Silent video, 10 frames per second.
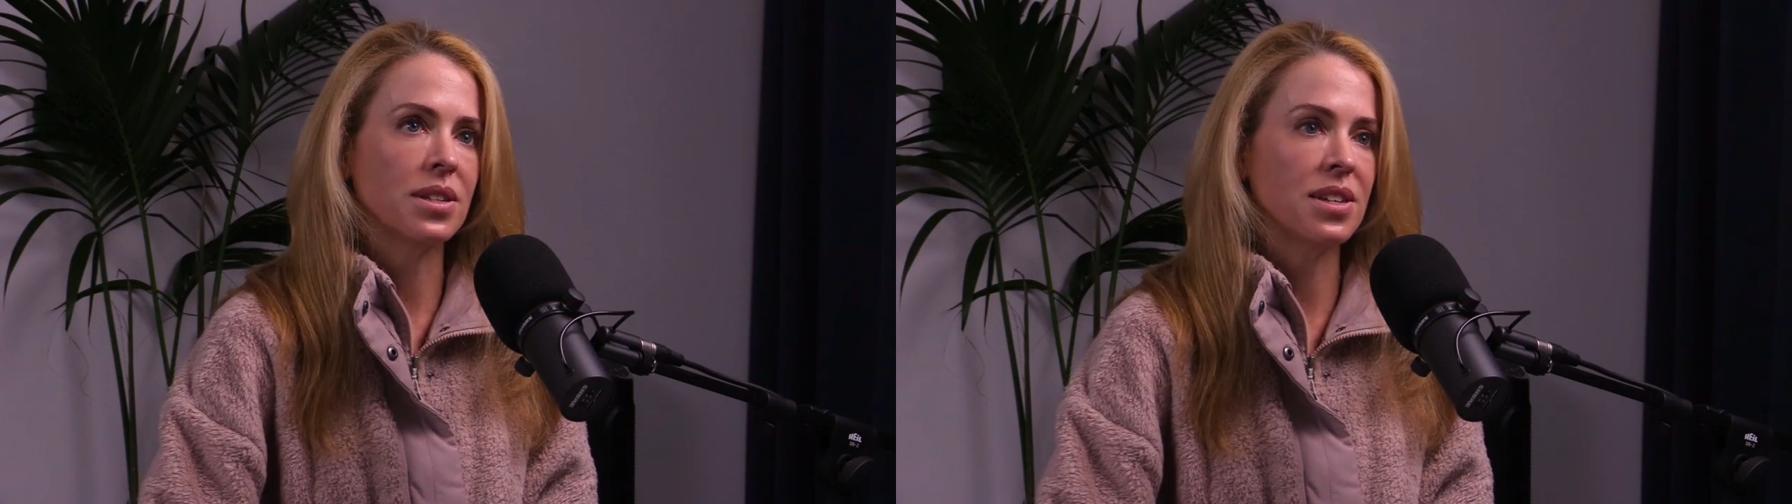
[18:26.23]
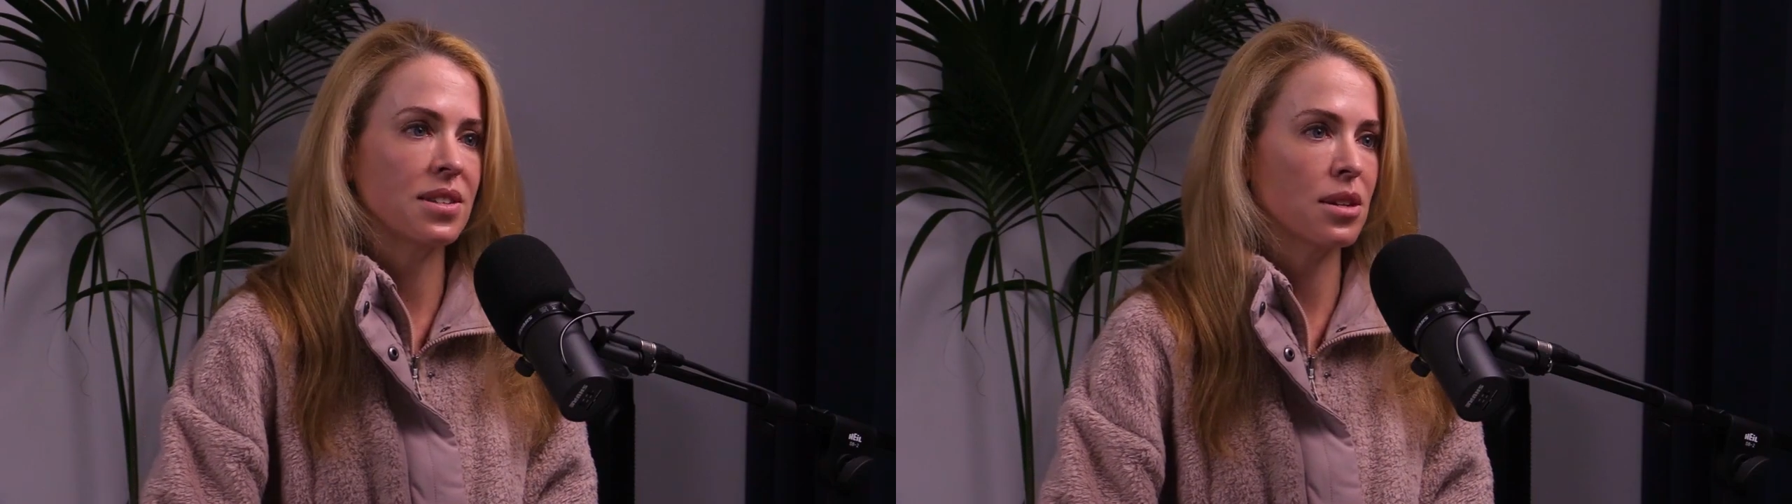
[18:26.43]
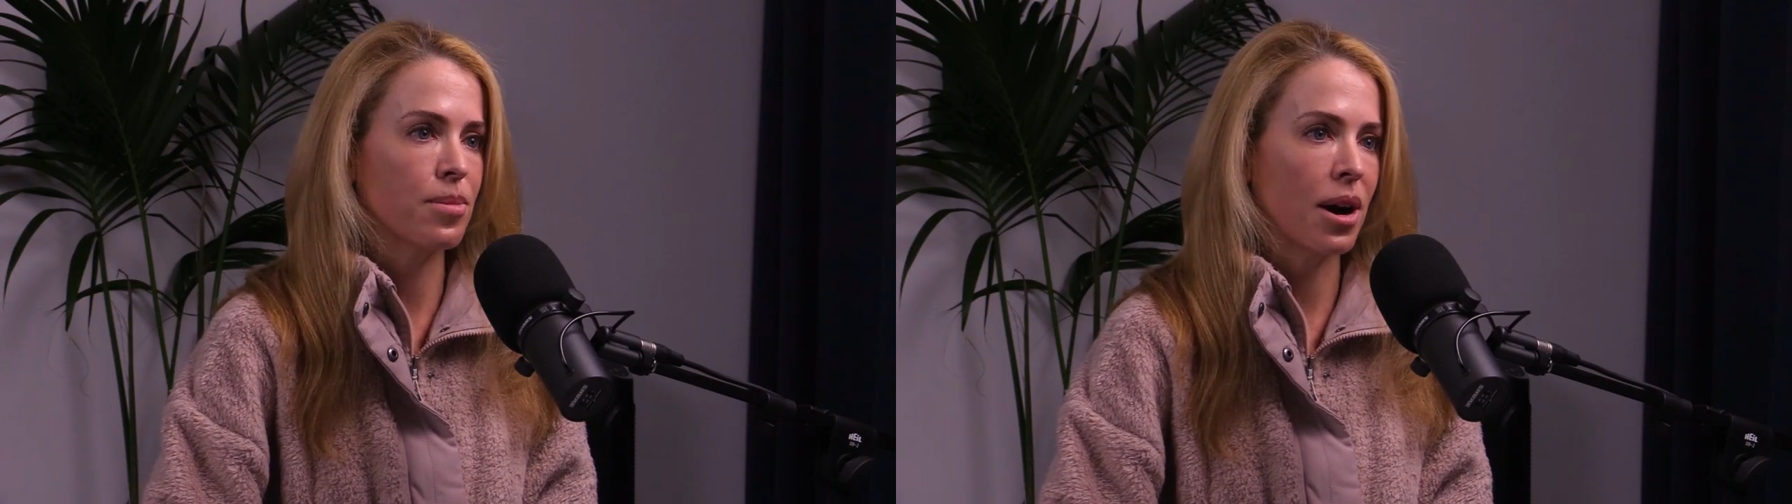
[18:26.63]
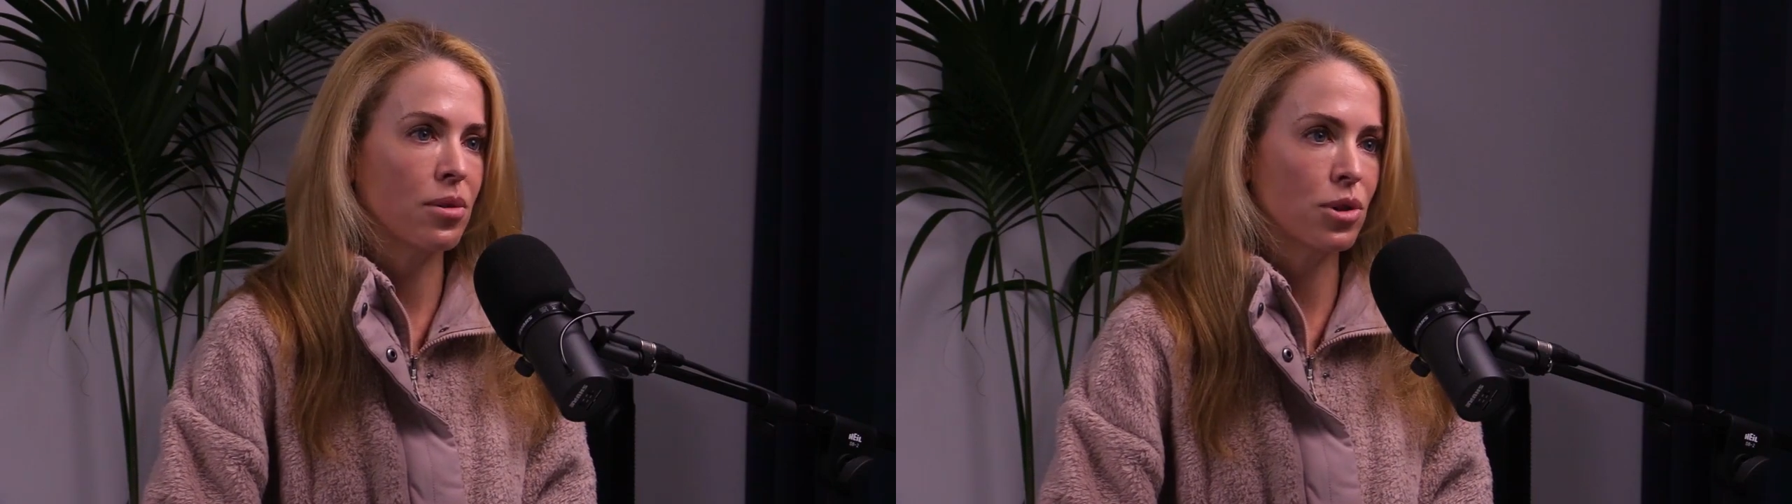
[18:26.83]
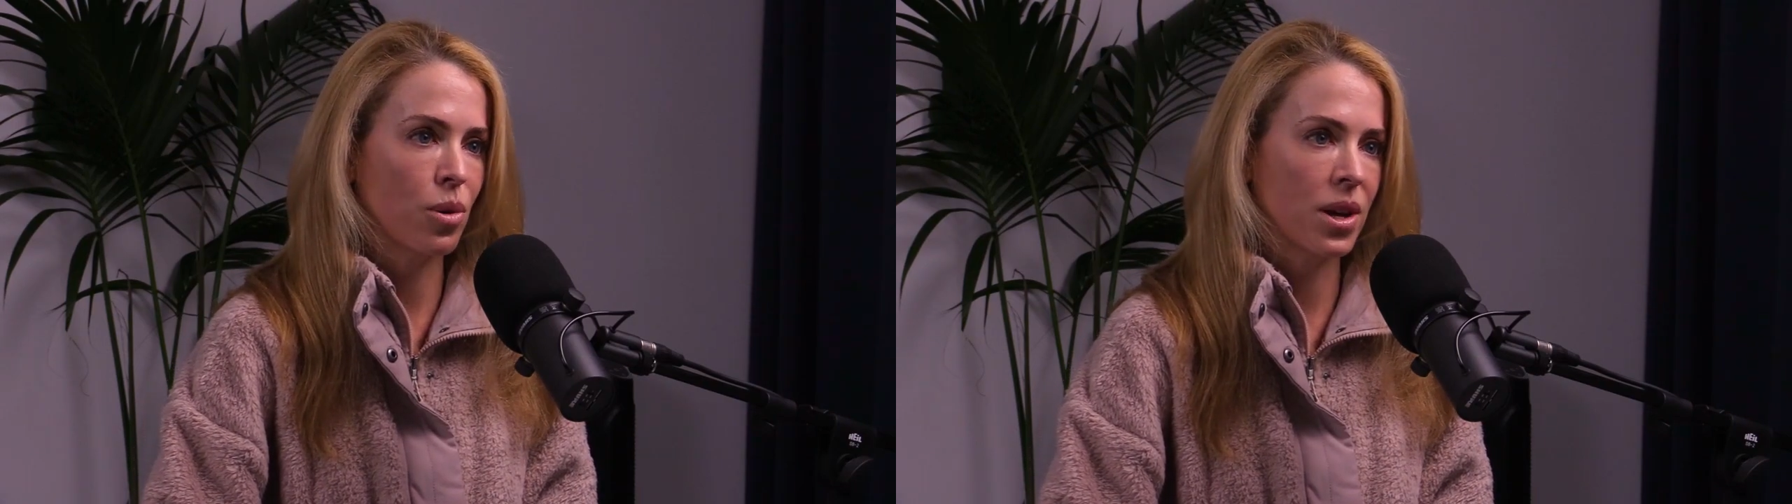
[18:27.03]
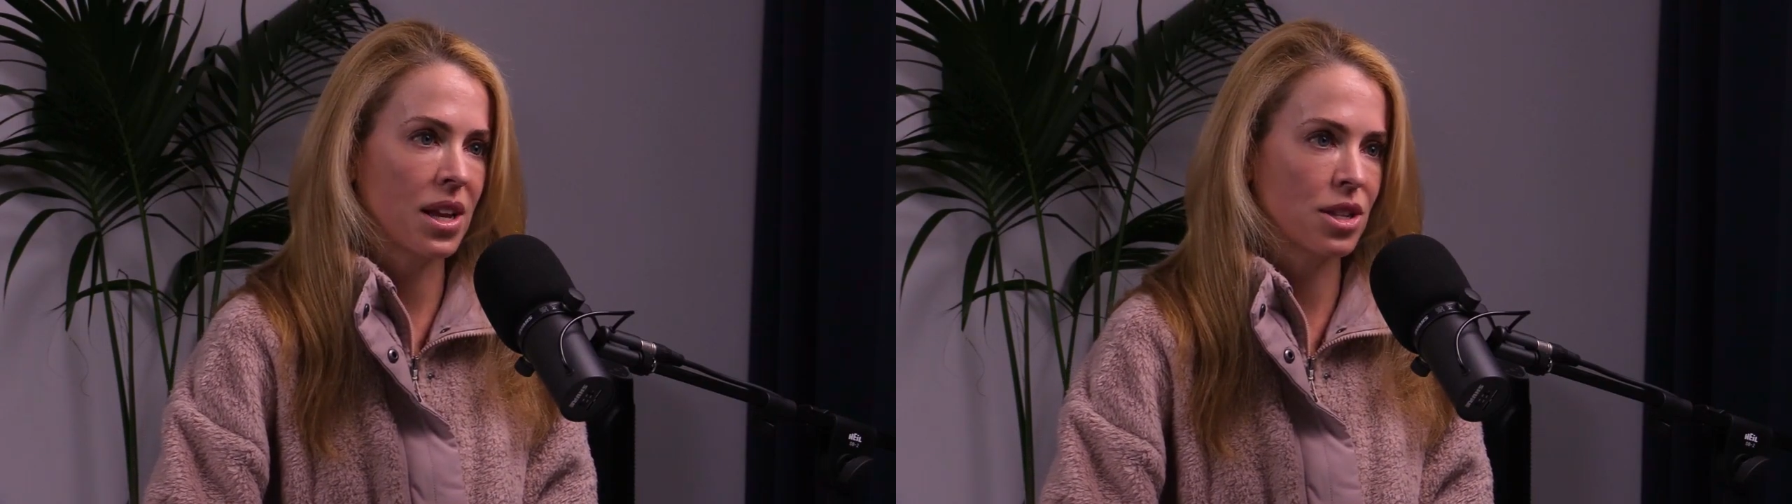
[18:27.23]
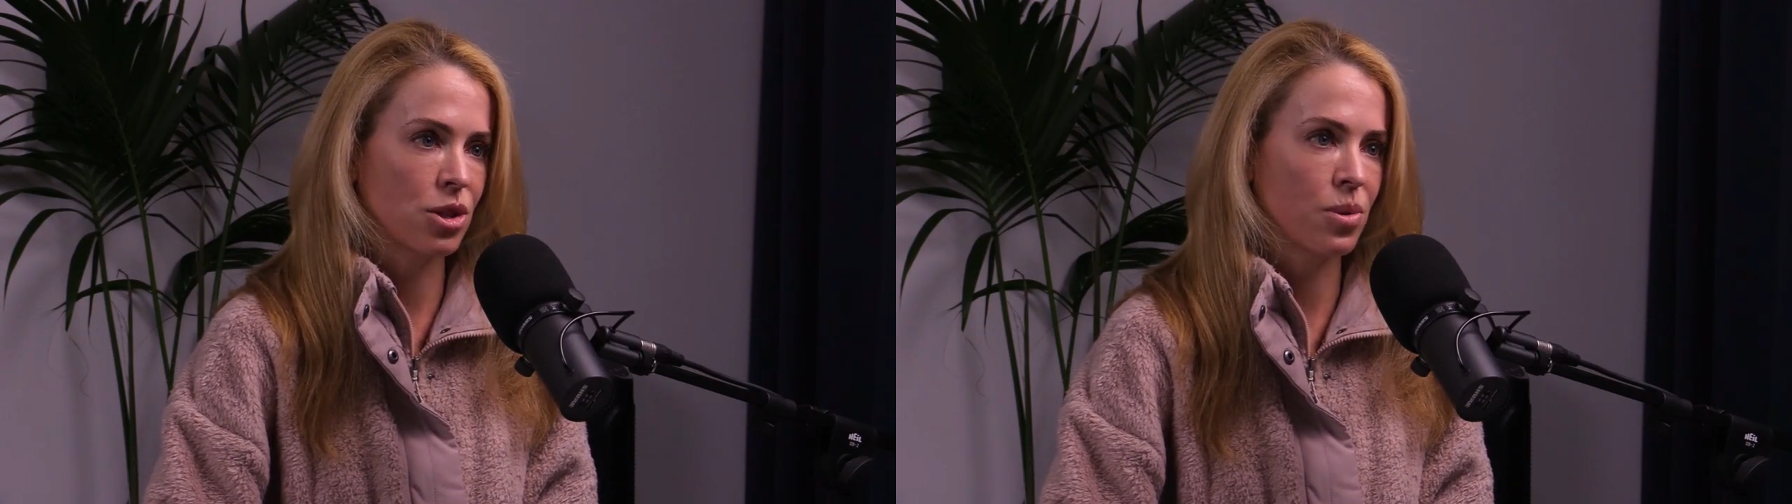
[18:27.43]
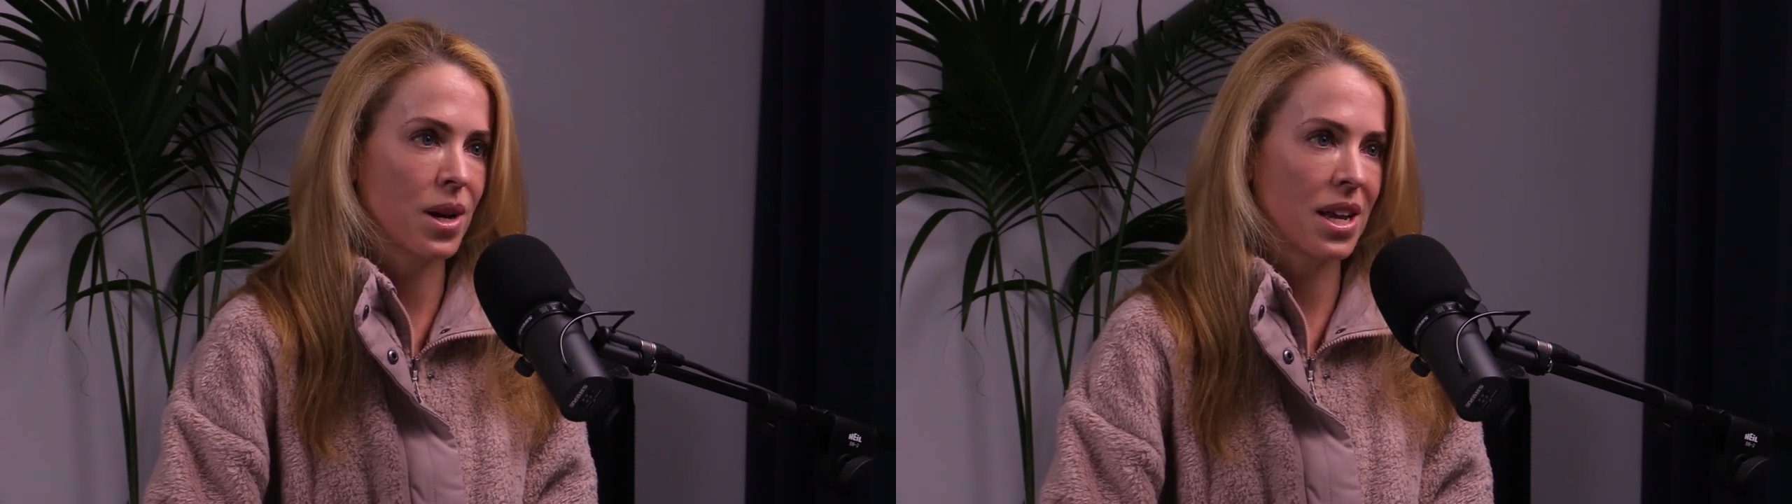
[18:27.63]
a decent amount going
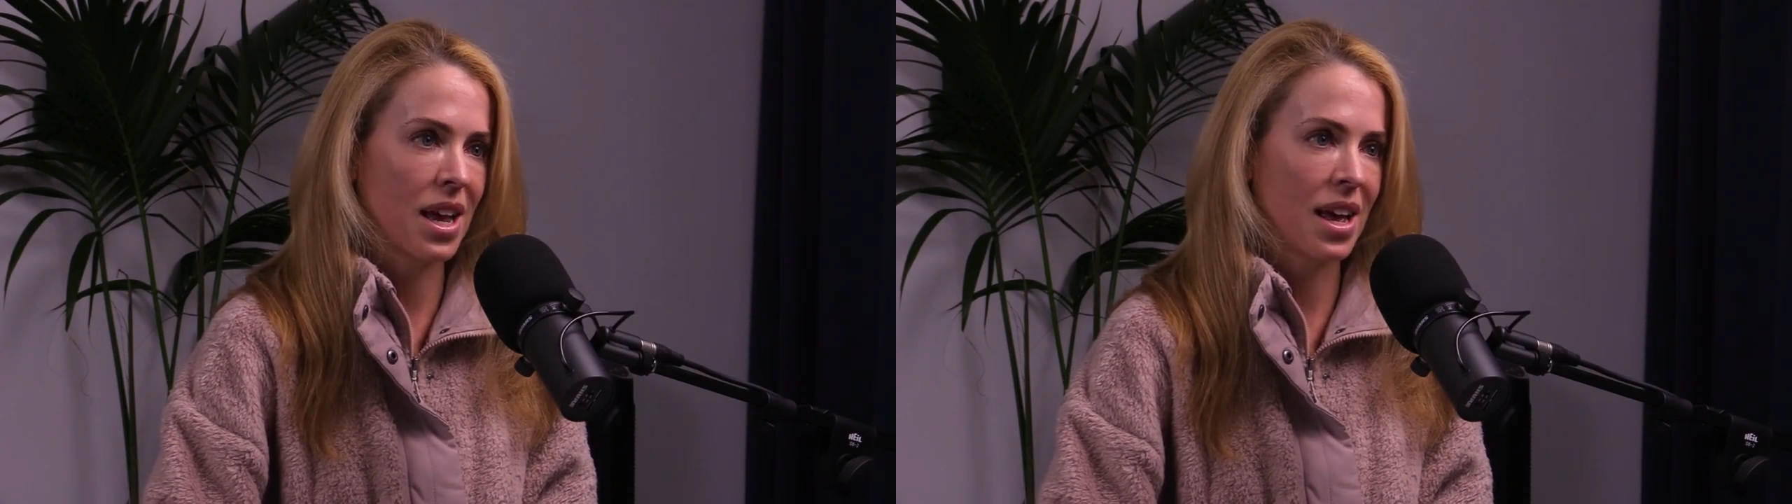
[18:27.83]
into it.